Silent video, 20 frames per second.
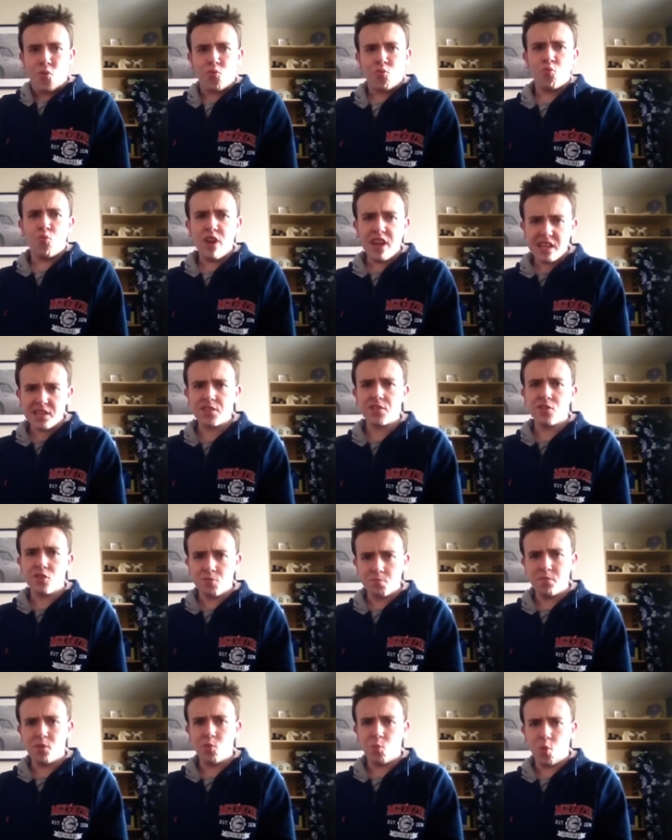Reason
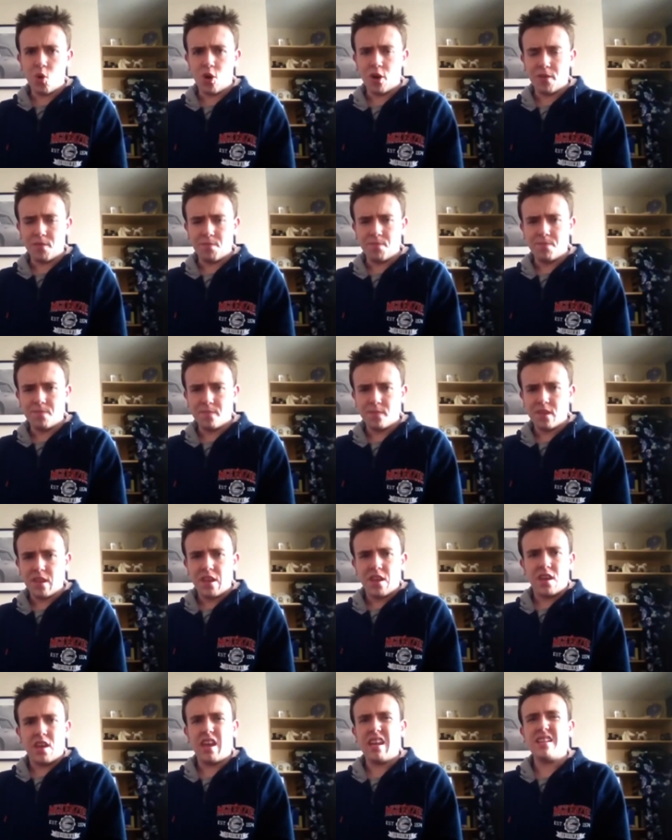number 1.
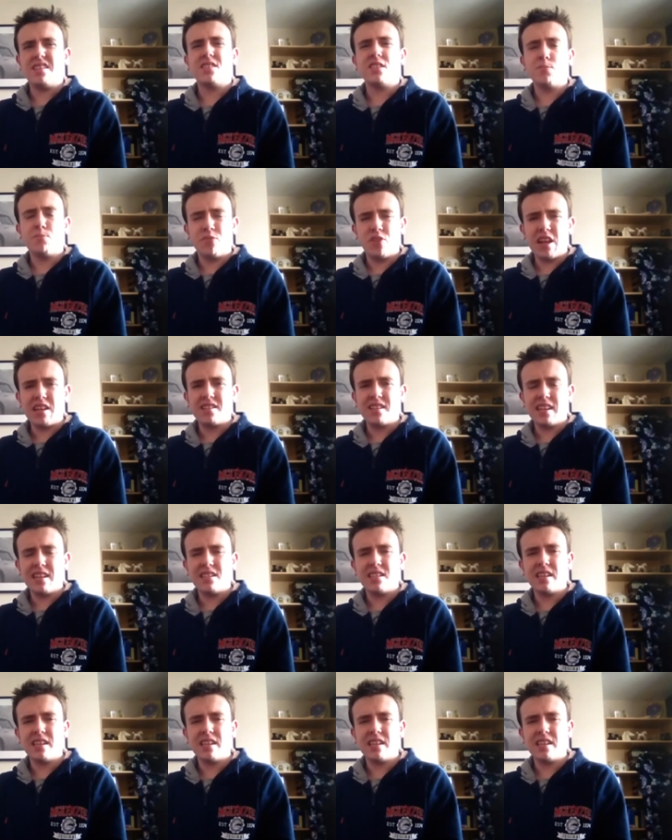It's depressing